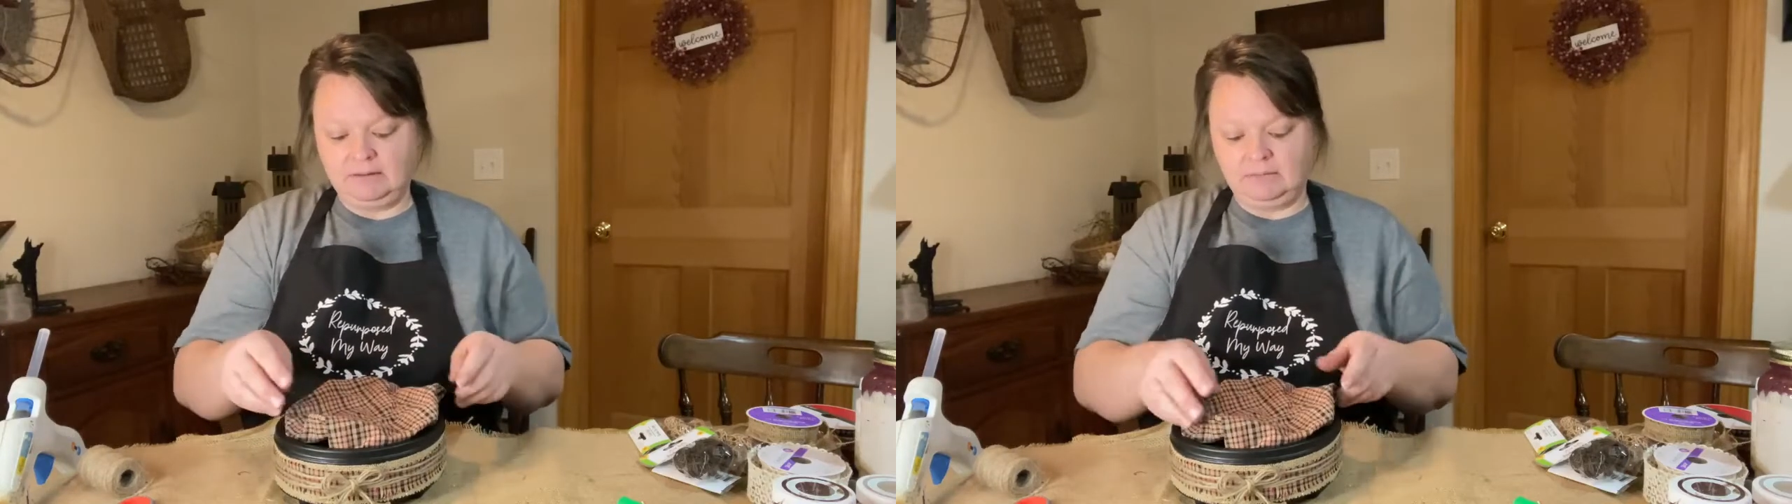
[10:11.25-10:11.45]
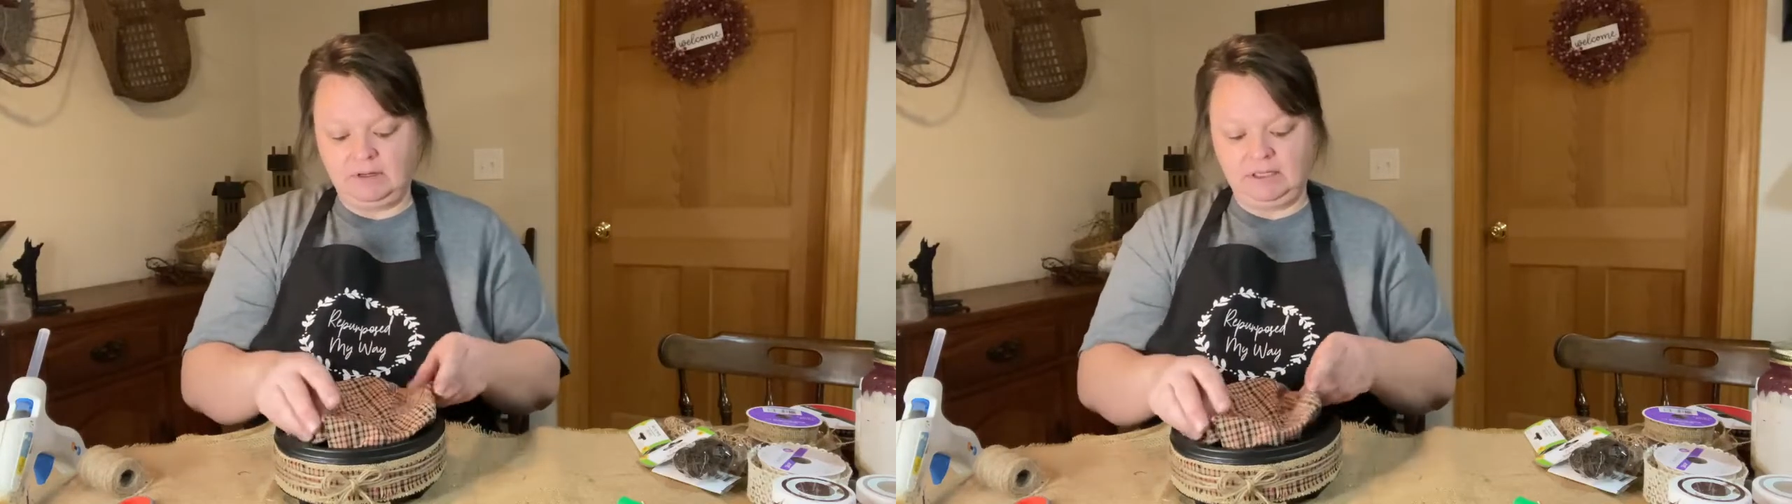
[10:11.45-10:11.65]

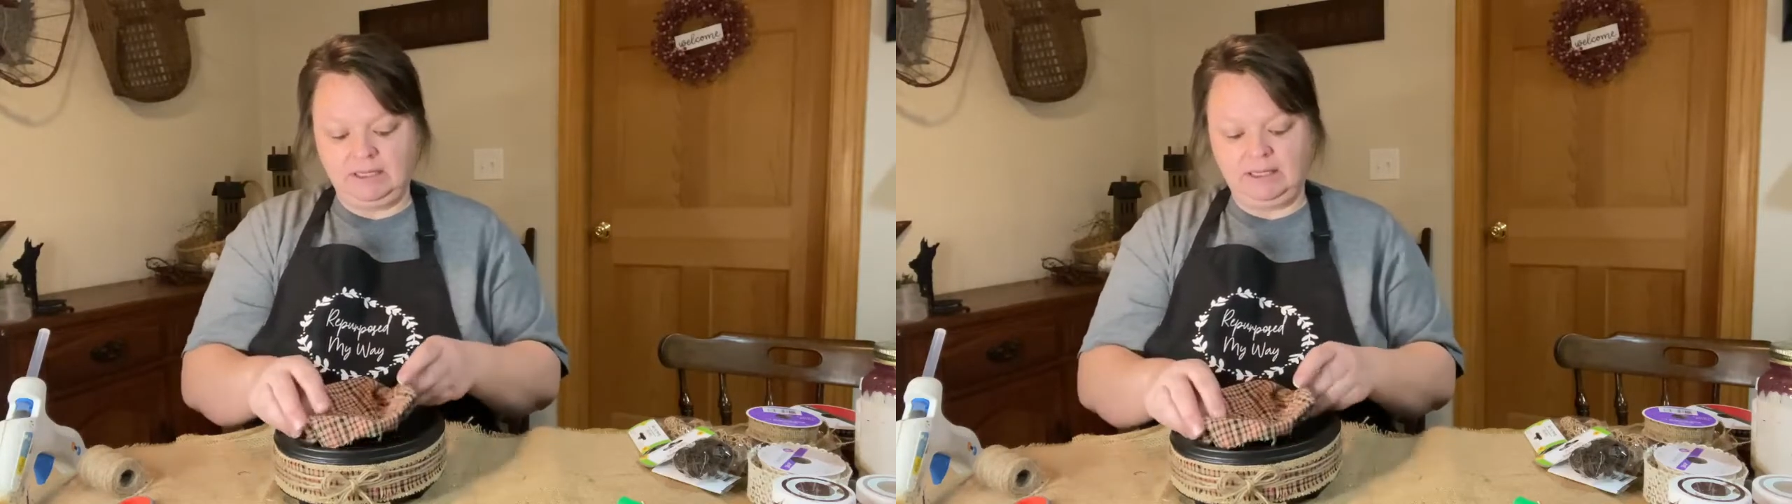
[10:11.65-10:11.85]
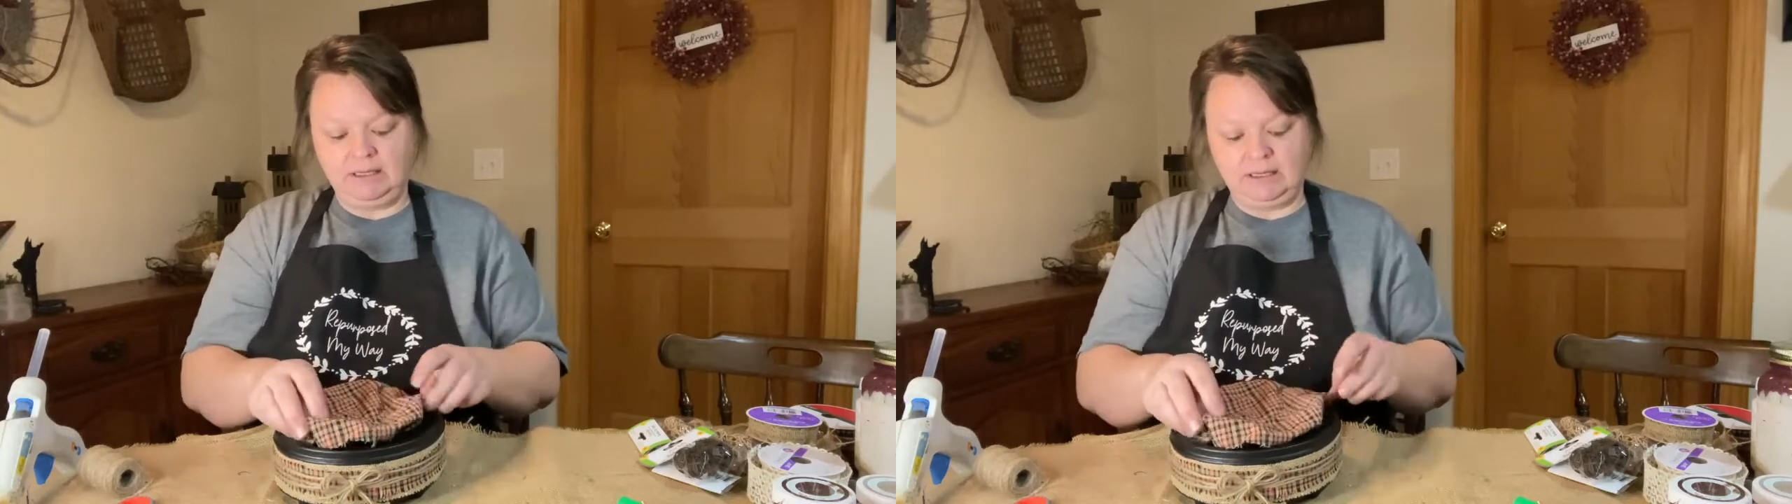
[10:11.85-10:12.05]

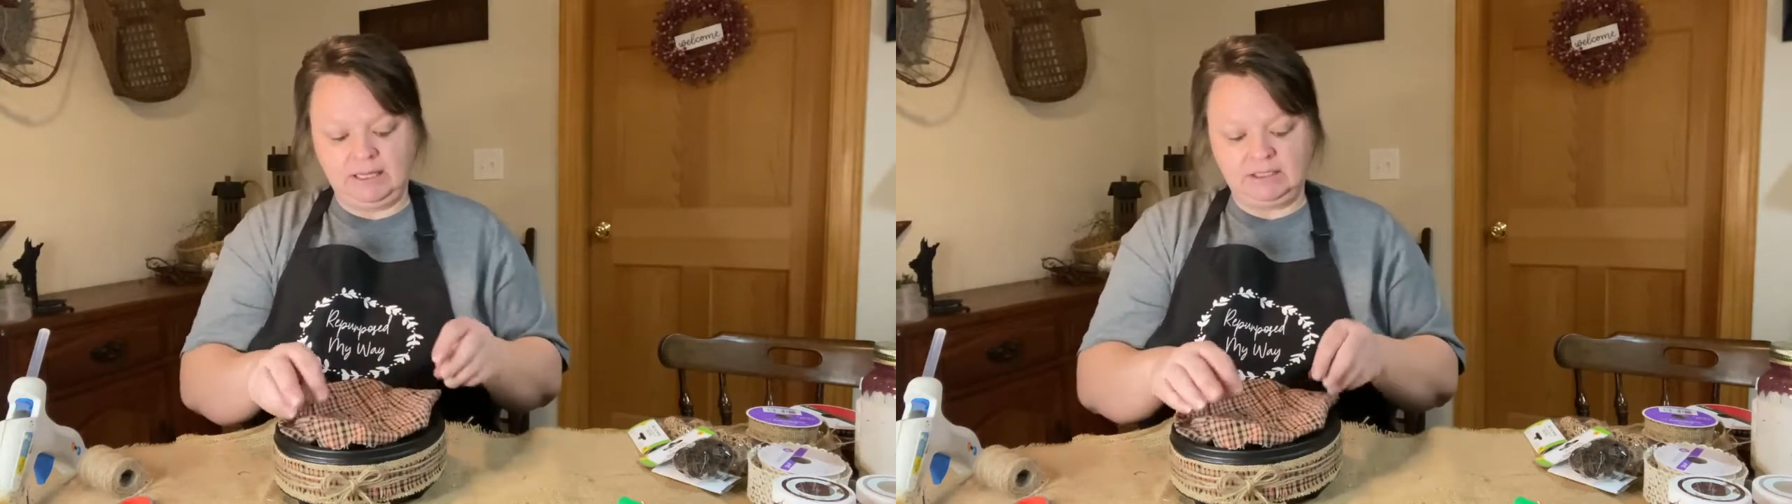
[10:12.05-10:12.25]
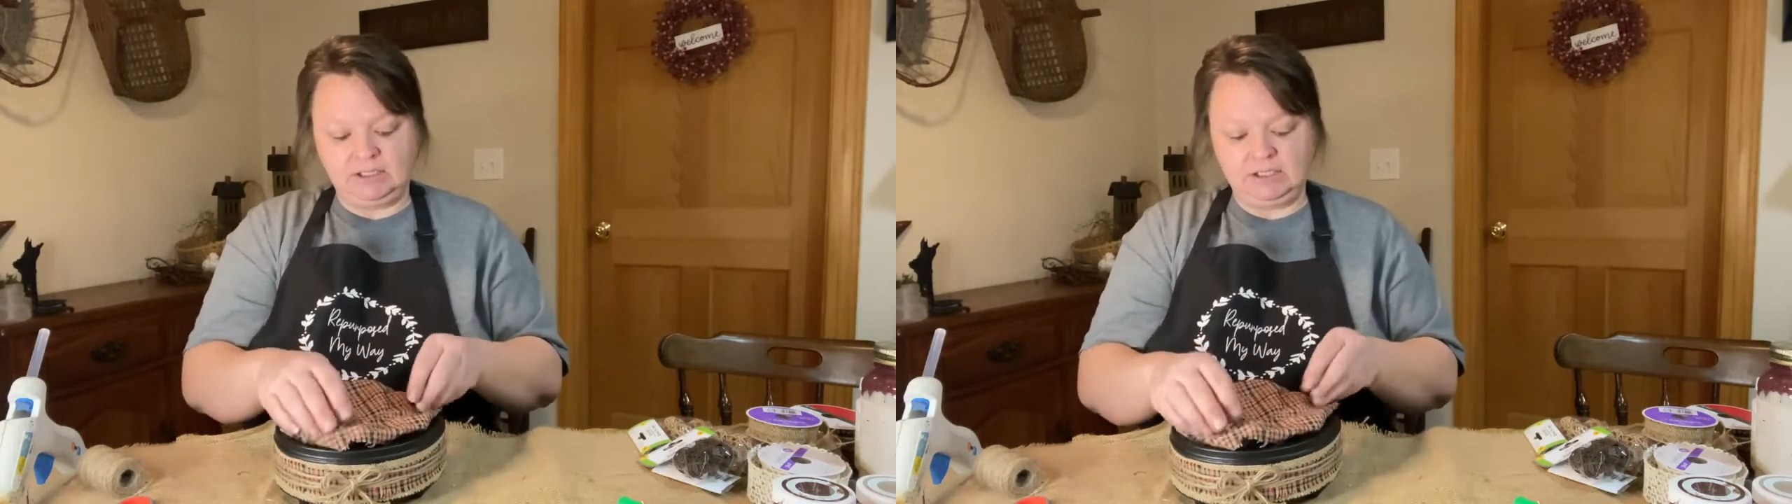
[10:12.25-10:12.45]
really.
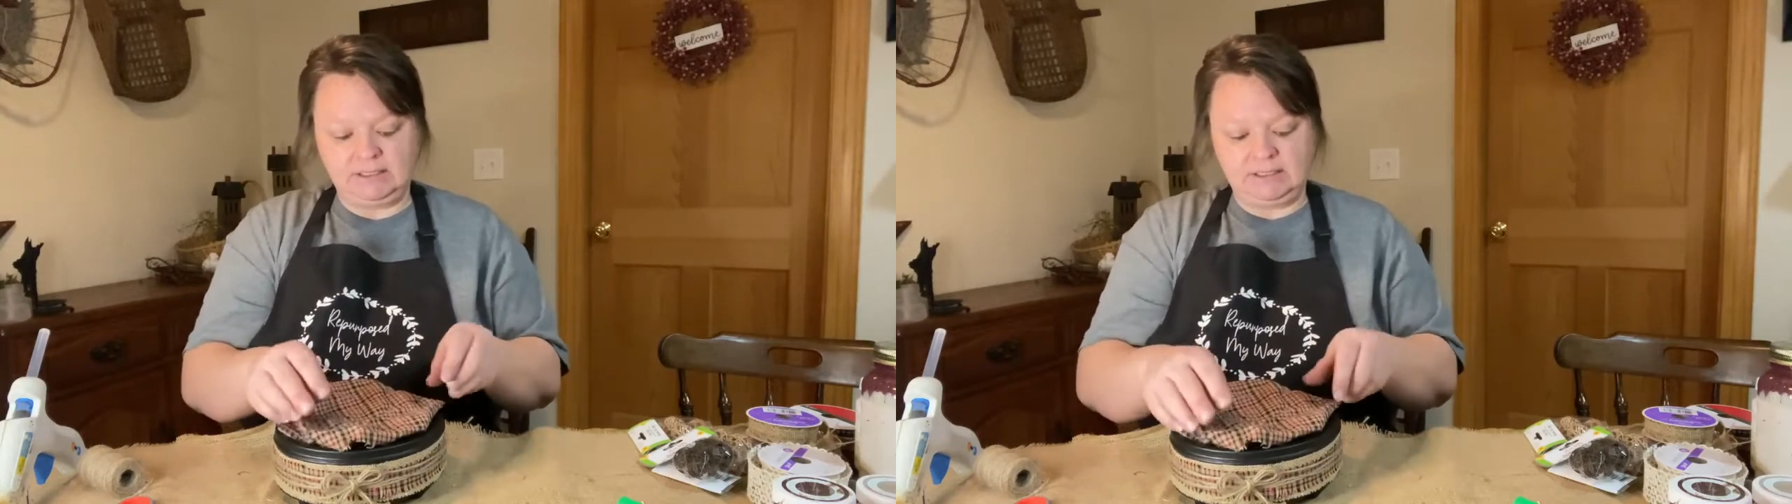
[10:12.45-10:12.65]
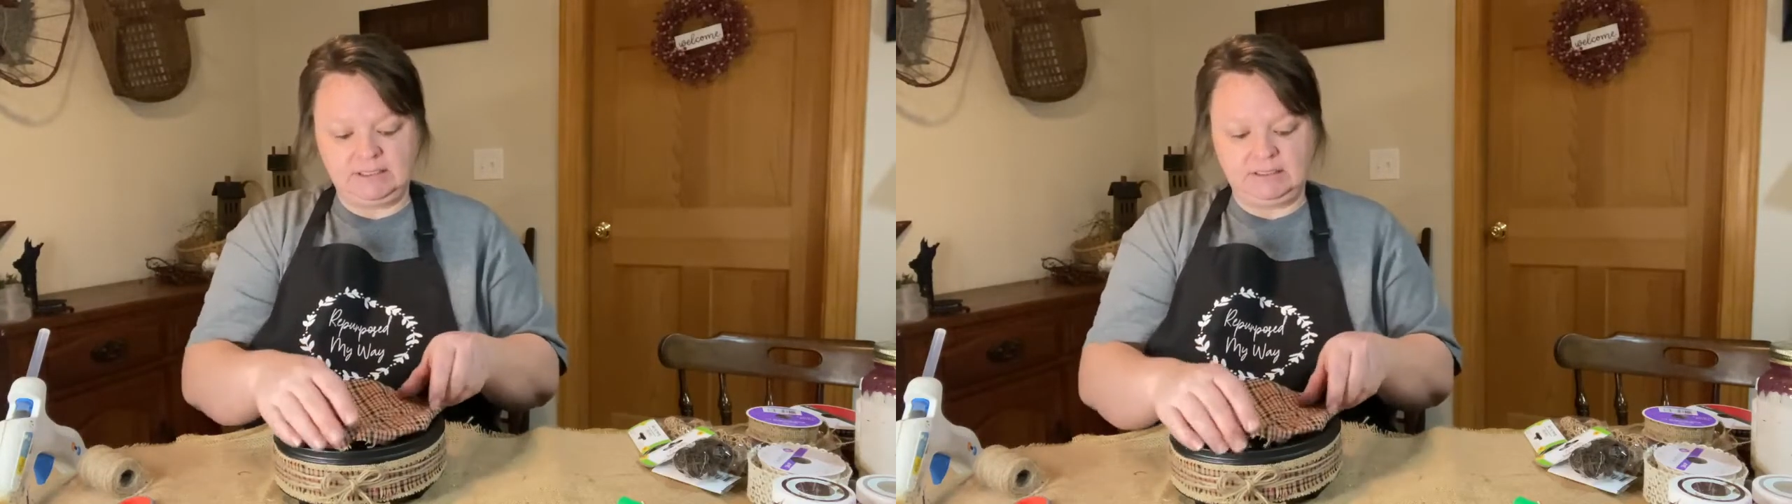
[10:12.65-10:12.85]
It's just,